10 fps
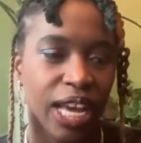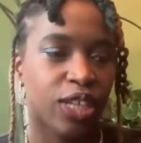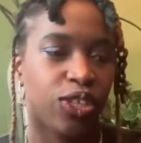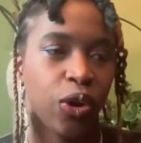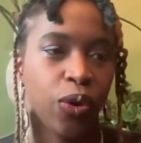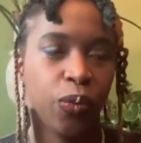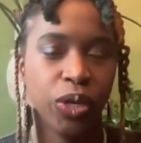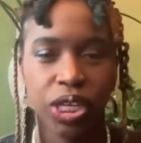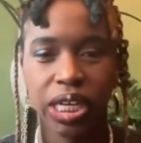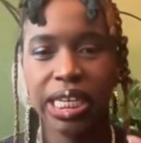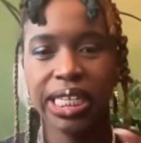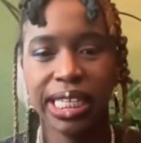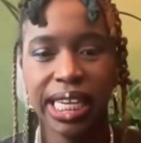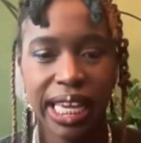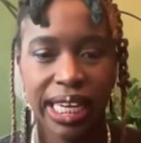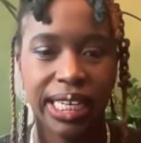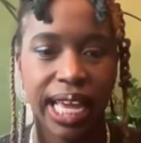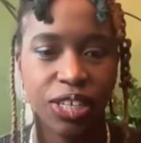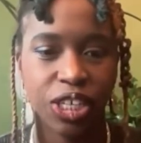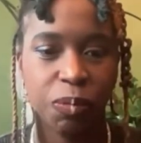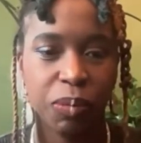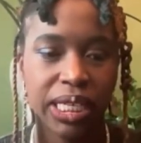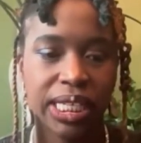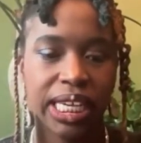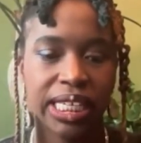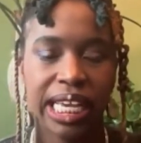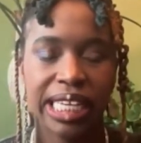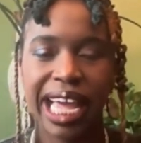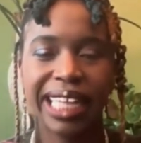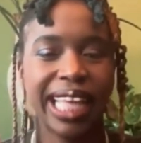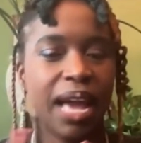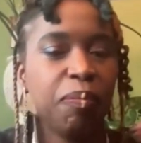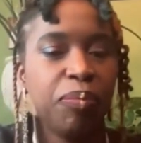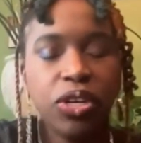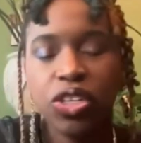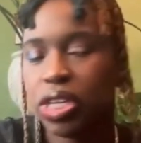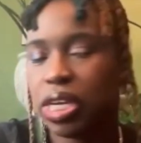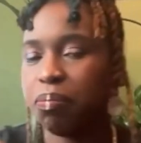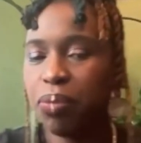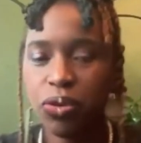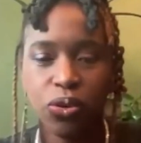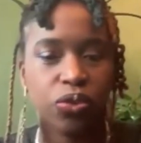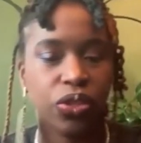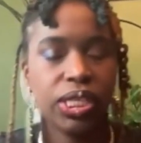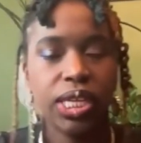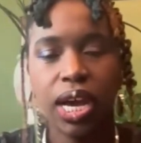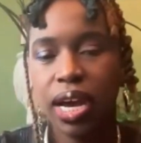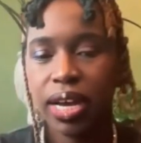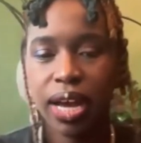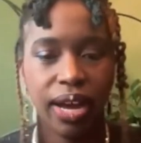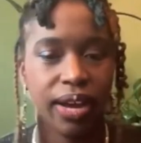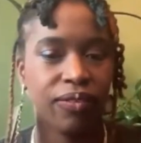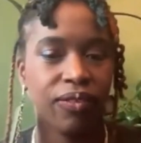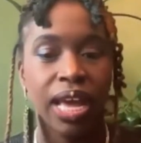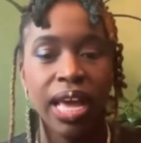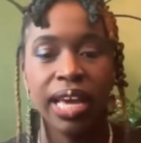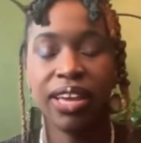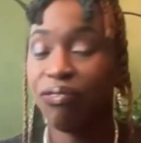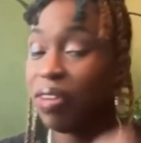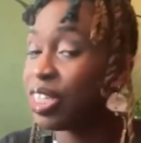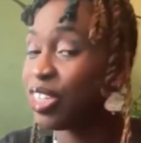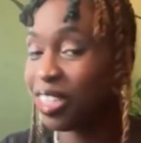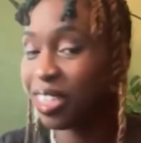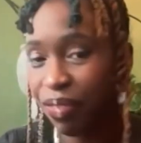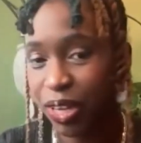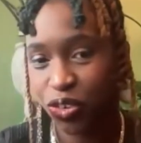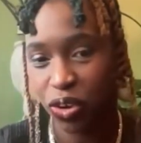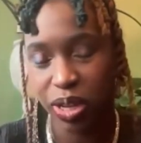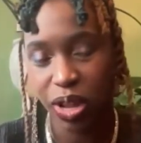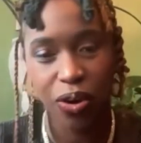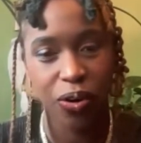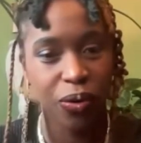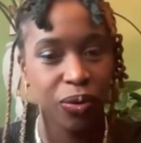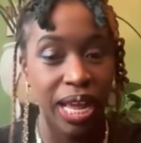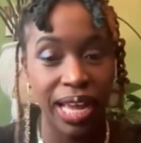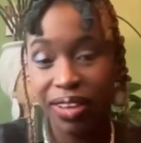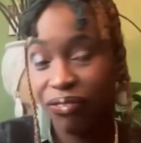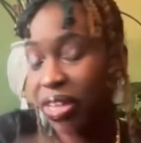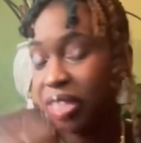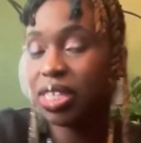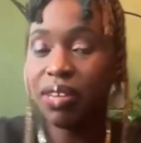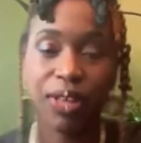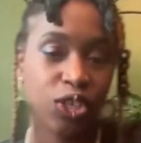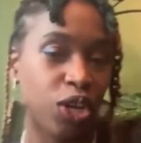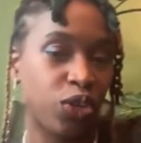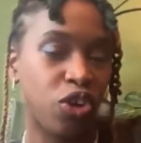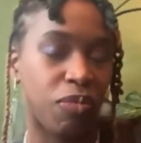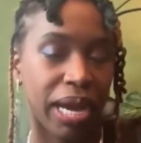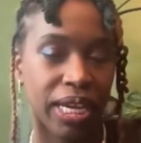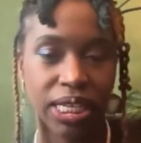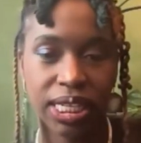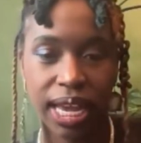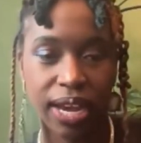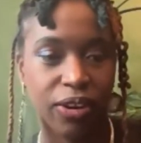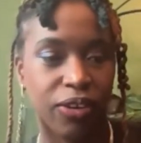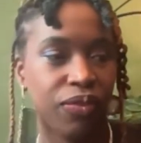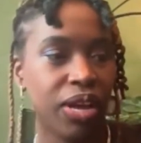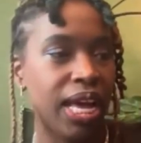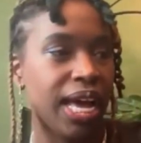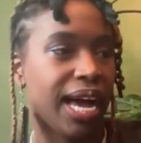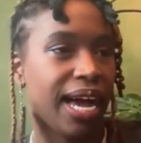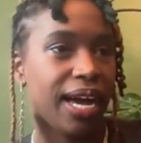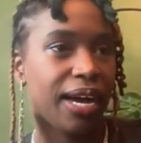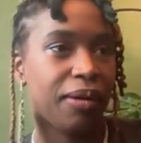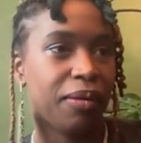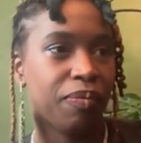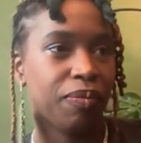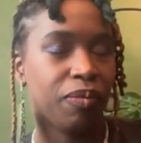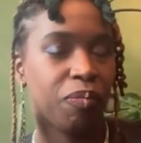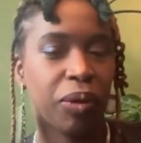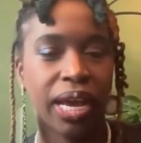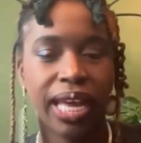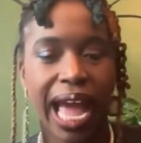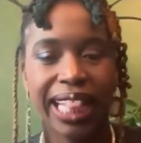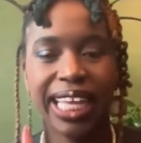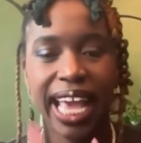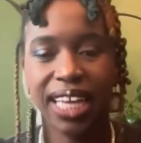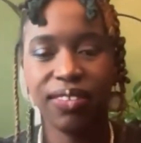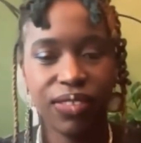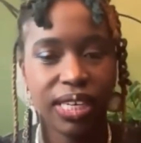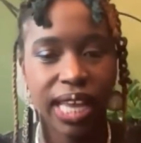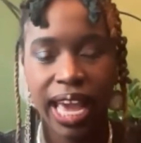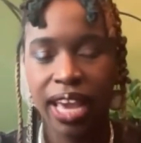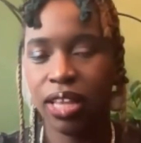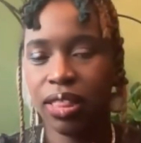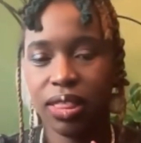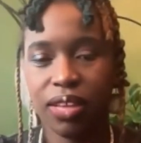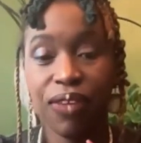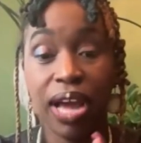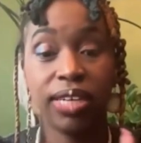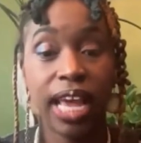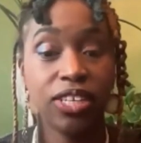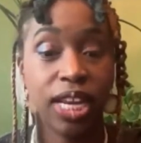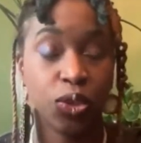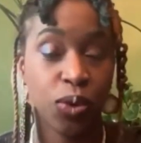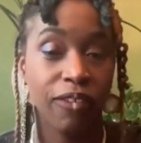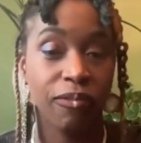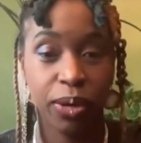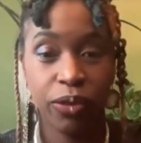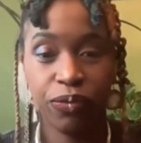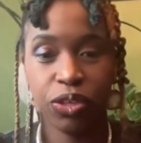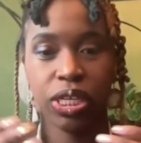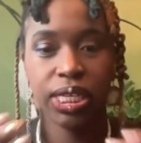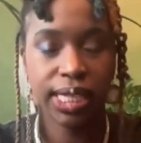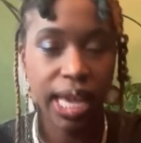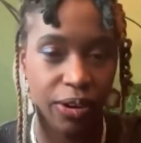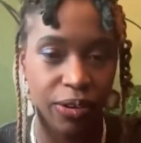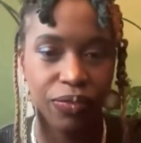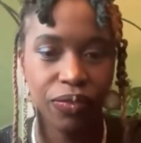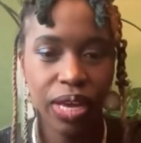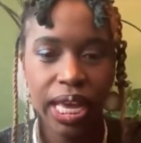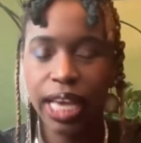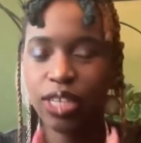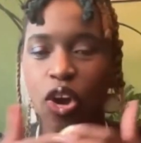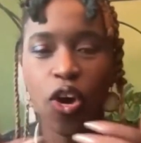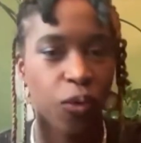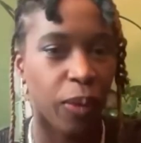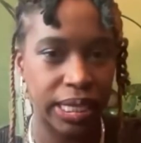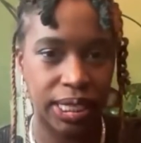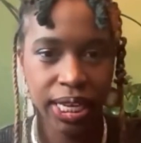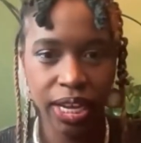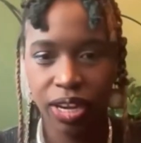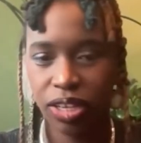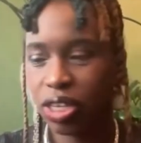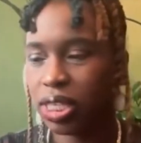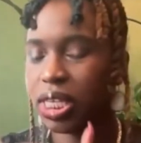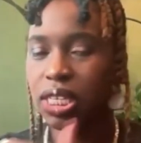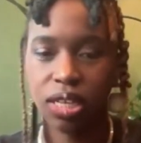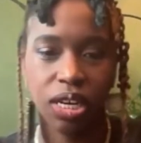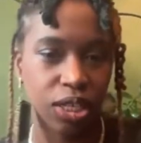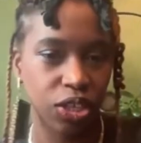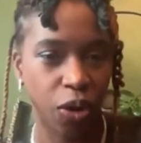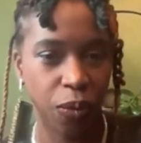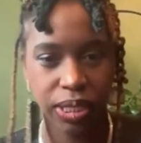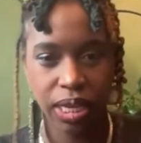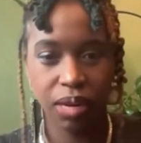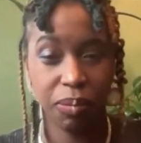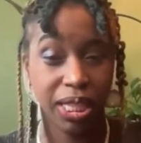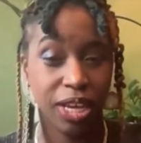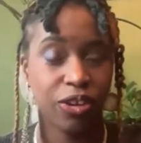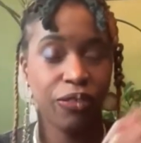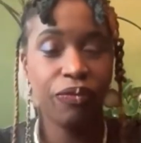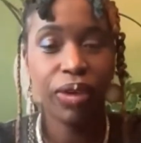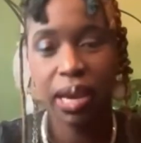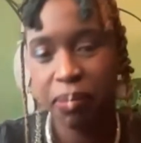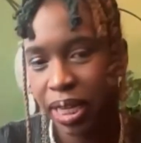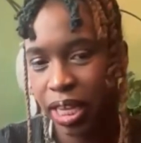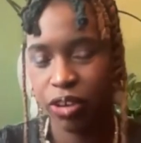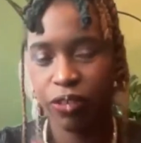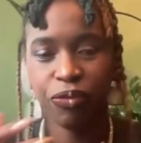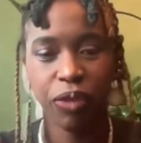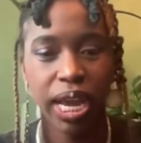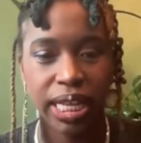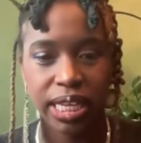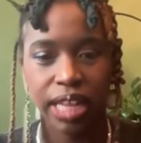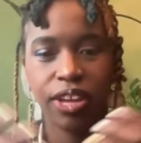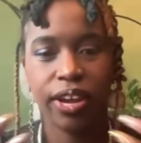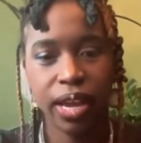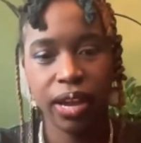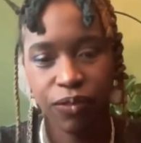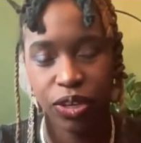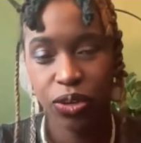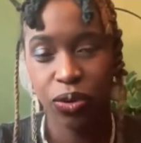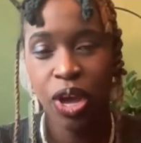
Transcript: So what you're going to see in Endangered Species is like that push and pull, the tug of convincing yourself that you're alone, convincing yourself that you can do it by yourself. But at the end of the day, the foundation that you have built for yourself is always there. Your sisterhood is always going to be there. Your family, your friends, like they're here for you.